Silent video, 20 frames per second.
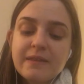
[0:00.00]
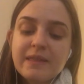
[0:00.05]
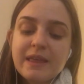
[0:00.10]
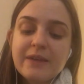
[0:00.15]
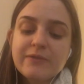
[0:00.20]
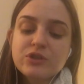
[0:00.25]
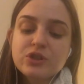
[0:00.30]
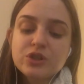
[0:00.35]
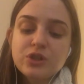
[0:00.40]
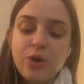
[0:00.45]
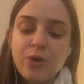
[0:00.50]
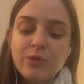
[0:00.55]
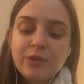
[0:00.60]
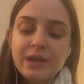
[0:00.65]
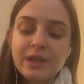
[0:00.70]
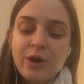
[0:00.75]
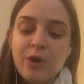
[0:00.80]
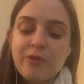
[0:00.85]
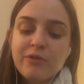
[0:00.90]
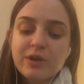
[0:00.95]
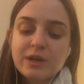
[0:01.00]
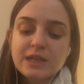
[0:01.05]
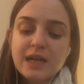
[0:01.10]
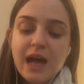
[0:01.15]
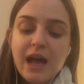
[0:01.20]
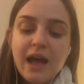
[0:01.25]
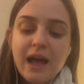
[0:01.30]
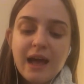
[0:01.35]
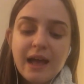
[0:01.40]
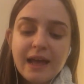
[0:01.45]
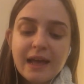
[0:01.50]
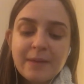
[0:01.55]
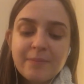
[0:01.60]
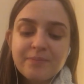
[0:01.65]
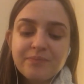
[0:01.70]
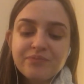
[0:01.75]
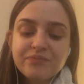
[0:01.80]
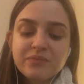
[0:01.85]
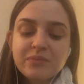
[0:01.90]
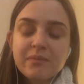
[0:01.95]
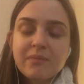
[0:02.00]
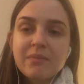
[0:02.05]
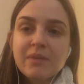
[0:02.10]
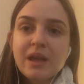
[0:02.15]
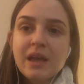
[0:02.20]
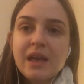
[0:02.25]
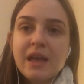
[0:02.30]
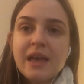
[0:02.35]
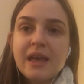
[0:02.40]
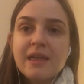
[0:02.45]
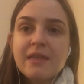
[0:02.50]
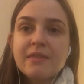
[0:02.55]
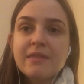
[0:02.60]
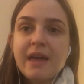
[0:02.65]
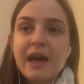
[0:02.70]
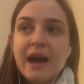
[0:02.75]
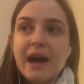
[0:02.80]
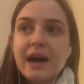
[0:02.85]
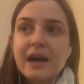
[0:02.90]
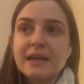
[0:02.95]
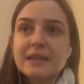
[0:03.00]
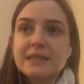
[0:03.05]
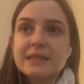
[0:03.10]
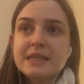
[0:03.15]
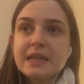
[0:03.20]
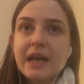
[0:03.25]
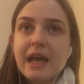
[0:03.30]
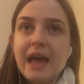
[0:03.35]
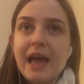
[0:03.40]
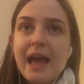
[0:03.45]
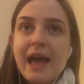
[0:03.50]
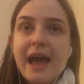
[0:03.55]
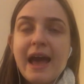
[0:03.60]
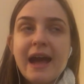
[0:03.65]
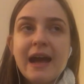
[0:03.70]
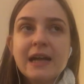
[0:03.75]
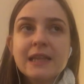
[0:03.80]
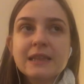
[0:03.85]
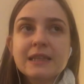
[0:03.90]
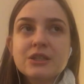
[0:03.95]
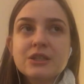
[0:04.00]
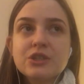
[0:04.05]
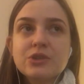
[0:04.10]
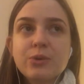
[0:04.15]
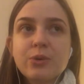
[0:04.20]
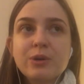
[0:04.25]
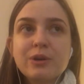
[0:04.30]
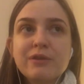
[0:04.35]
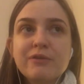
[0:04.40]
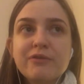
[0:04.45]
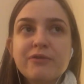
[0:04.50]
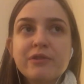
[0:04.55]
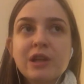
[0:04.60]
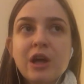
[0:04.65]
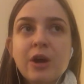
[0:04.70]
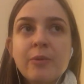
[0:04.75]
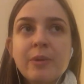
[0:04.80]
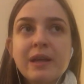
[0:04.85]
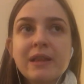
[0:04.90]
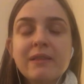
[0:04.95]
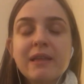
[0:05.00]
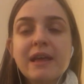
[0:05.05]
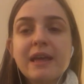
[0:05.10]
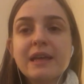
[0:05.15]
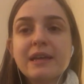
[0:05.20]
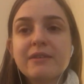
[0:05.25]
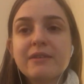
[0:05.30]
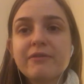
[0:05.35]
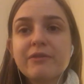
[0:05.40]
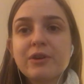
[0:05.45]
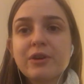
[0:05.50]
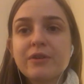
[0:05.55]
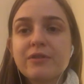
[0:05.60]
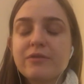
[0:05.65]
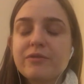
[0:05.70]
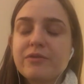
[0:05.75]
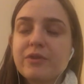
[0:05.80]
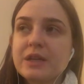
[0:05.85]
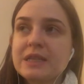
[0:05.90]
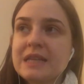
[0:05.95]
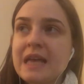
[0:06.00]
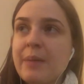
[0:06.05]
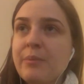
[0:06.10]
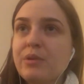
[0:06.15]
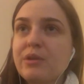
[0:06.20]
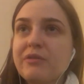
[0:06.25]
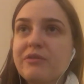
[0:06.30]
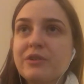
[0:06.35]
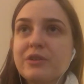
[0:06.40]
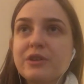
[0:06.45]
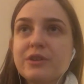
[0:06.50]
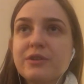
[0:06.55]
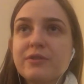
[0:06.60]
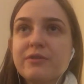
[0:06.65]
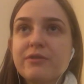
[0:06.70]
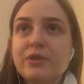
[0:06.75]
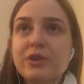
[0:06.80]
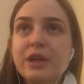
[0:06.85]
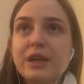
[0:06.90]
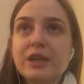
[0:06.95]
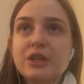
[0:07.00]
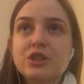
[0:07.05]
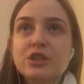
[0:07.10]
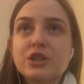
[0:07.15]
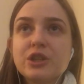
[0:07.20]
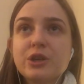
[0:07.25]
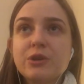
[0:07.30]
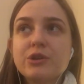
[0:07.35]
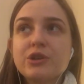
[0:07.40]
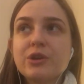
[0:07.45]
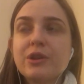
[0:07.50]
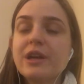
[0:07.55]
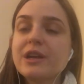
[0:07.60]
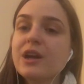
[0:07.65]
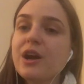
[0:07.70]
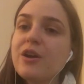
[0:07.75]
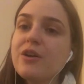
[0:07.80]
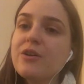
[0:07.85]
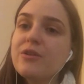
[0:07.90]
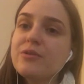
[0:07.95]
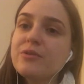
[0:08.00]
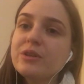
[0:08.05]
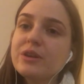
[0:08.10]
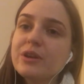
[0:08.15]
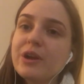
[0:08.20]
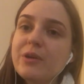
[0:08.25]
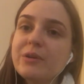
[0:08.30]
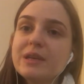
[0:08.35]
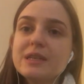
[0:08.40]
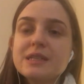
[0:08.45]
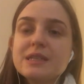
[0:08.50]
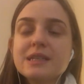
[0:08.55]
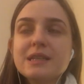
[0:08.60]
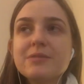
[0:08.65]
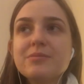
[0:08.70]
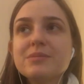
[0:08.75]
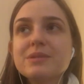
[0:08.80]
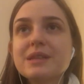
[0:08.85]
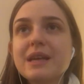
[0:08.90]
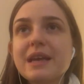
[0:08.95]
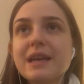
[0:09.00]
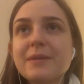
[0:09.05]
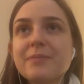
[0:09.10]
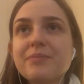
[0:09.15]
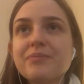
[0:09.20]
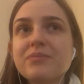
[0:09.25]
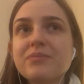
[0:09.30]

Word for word: they've stolen over time that had this sort of glowing like for for example for the for like a seducer like oh you know he seems like